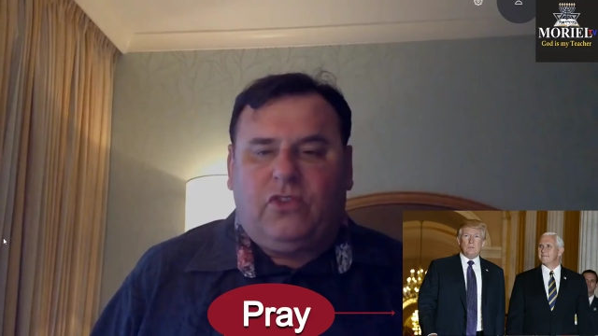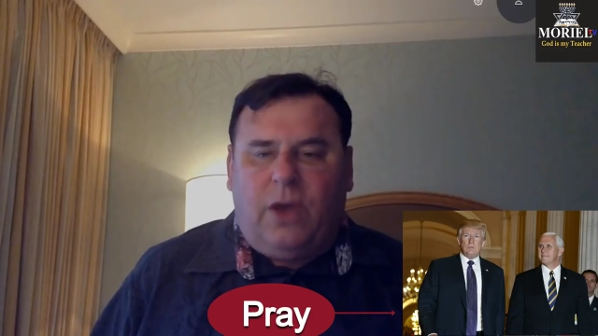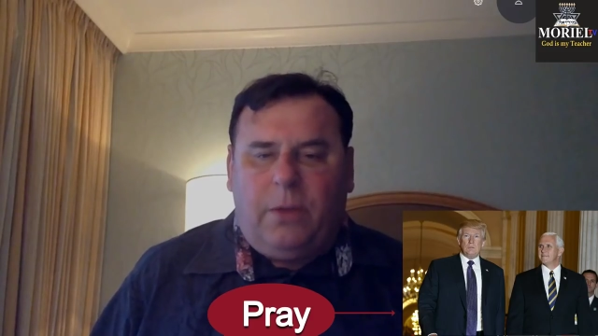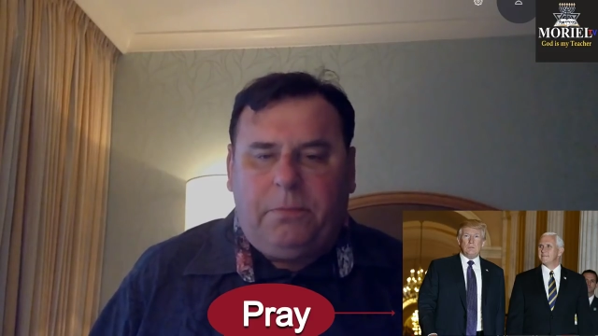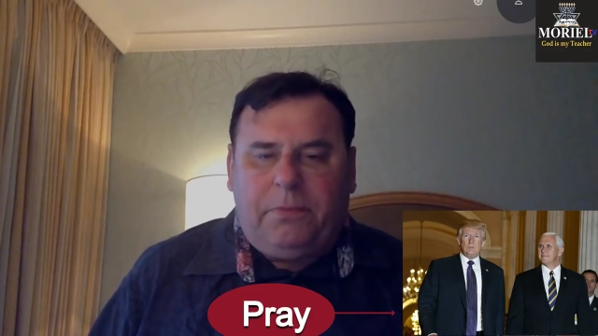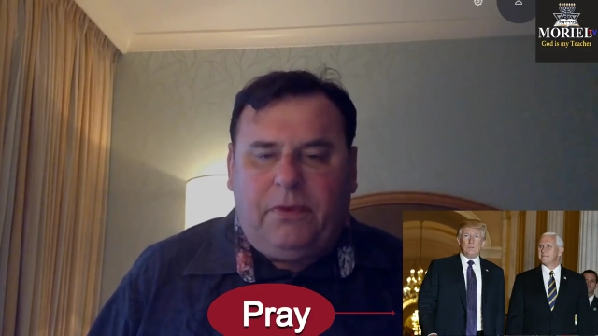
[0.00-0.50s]

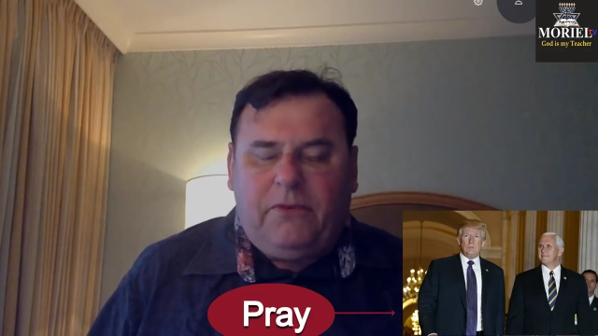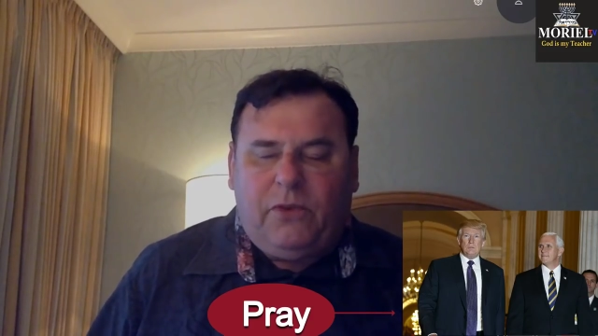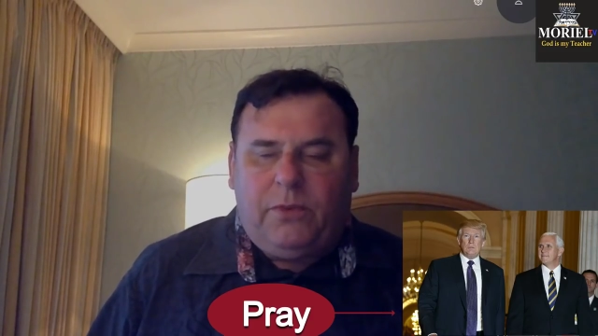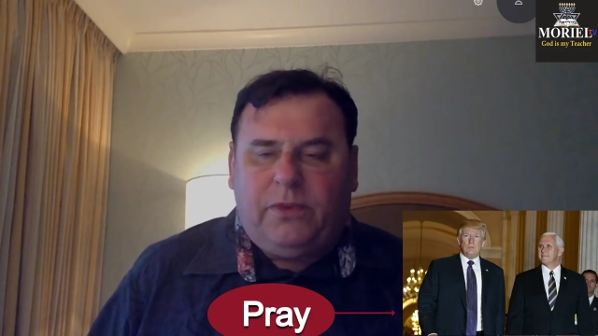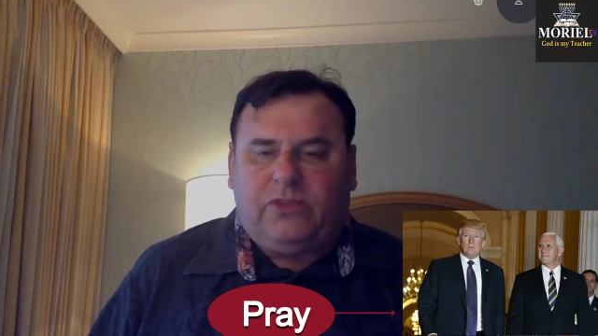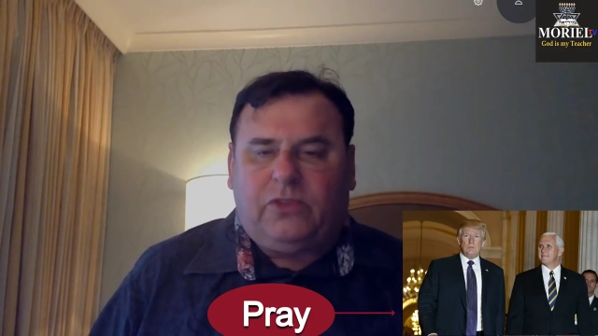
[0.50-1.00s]
Trump,
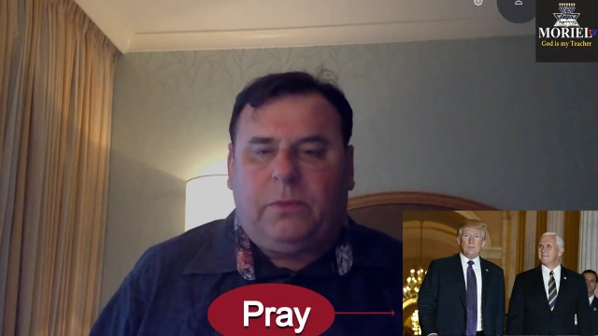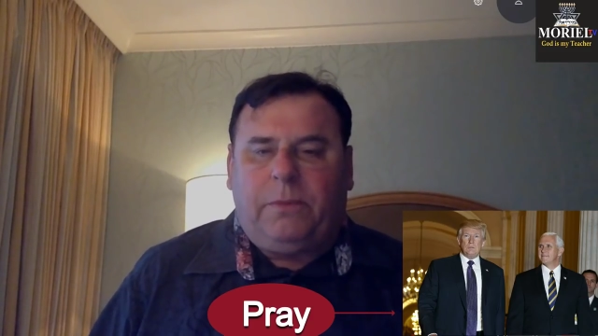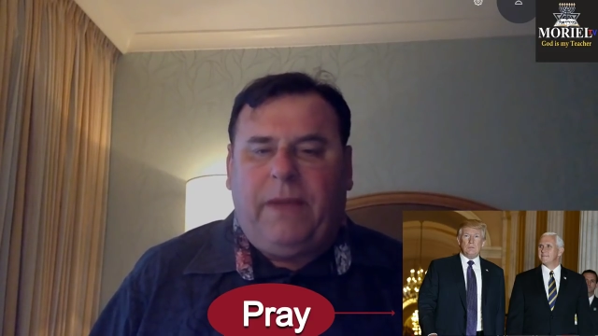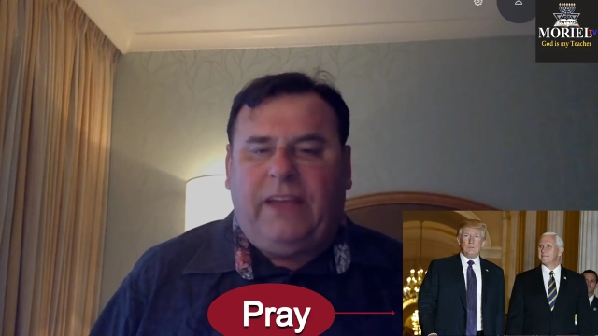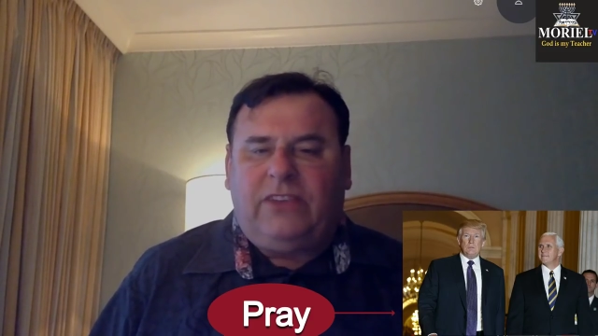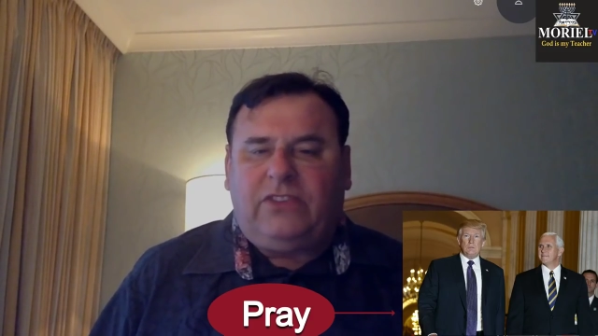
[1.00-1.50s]
for Mr.
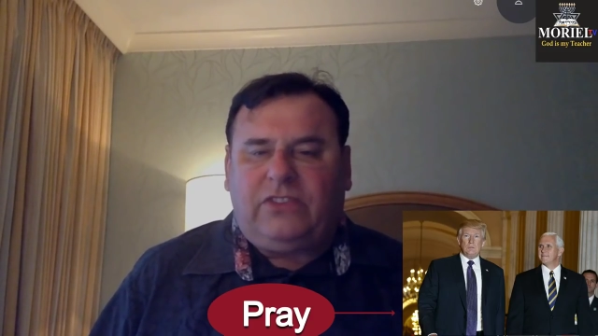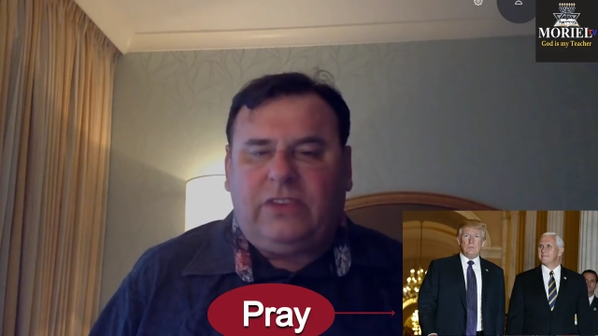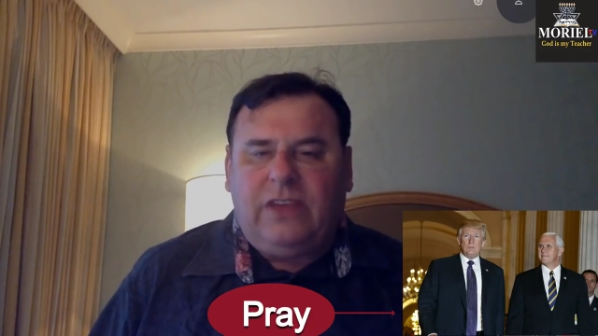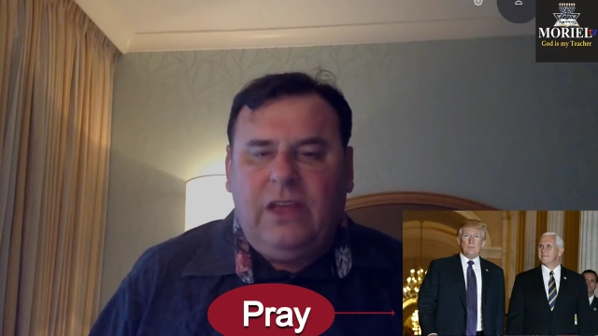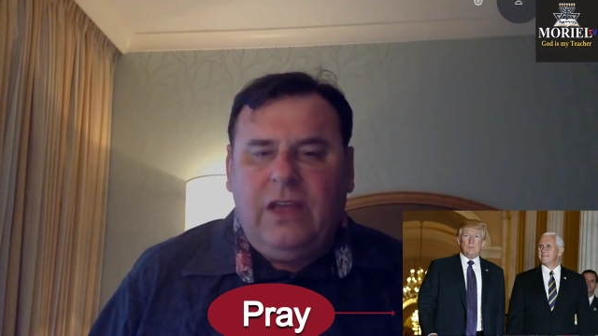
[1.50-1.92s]
Pence.